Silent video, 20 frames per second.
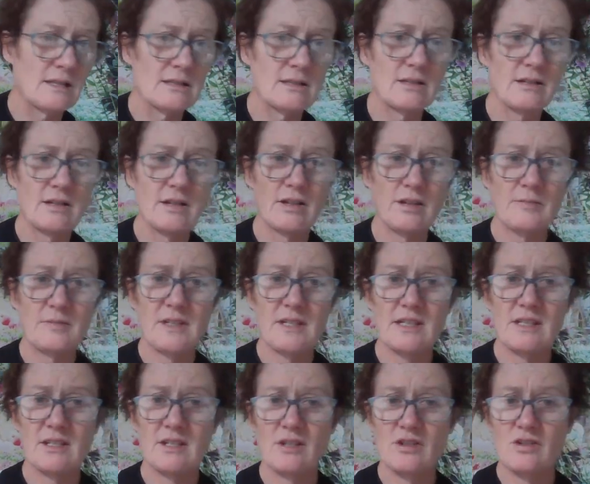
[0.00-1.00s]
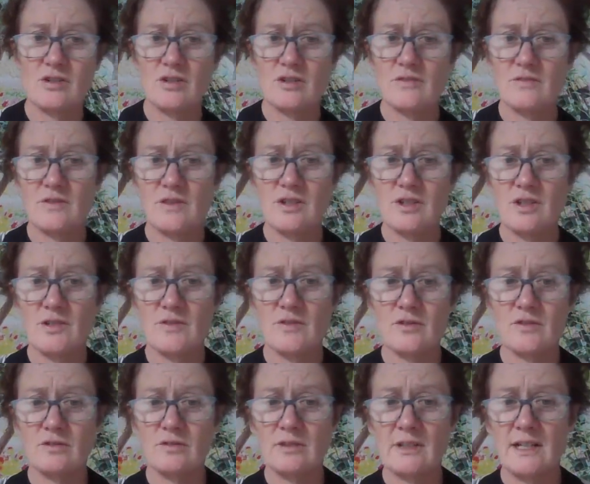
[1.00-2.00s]
So I hope that's sort of
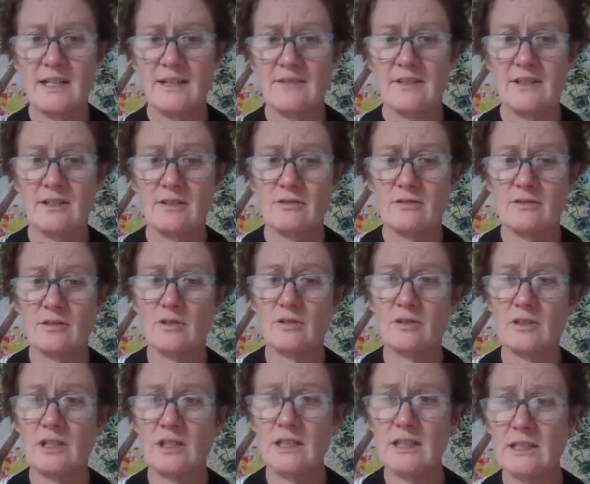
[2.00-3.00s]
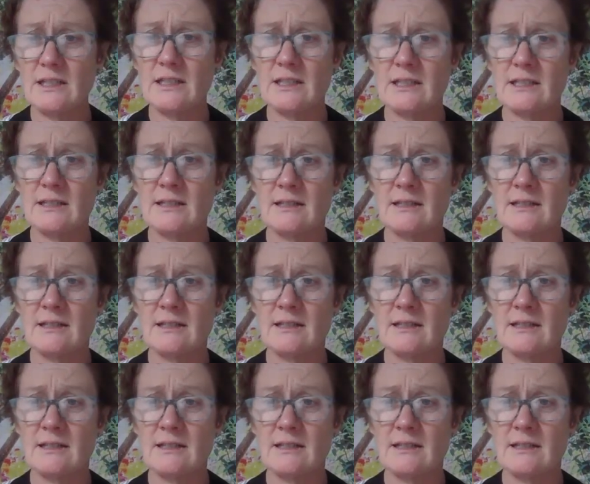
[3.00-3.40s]
useful, having a good look at it.